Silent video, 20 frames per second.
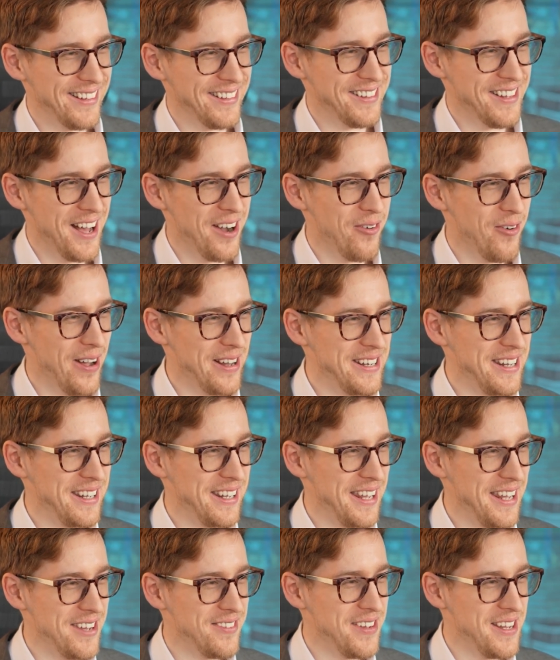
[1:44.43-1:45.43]
not wanting
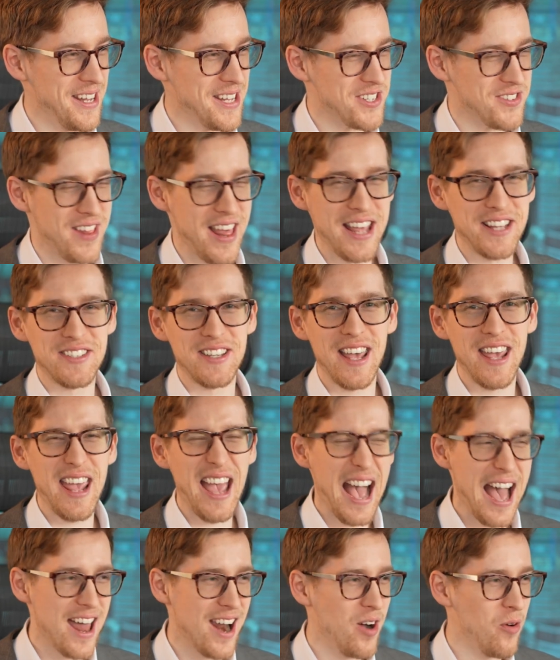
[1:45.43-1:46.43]
EVs. They say,
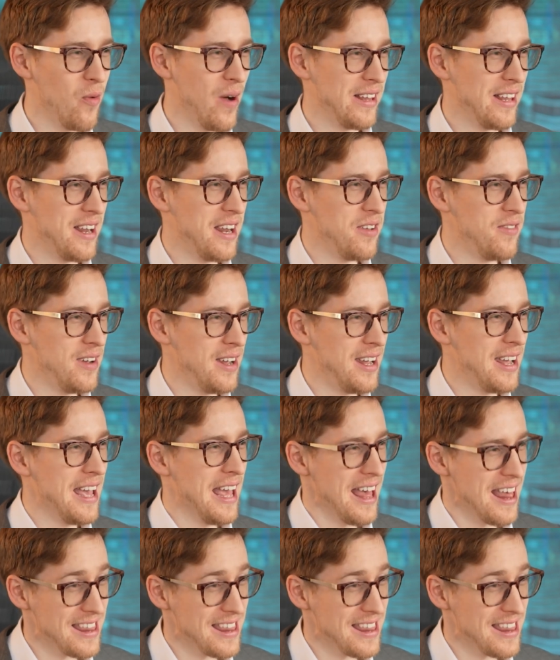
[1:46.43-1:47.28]
I don't want an EV.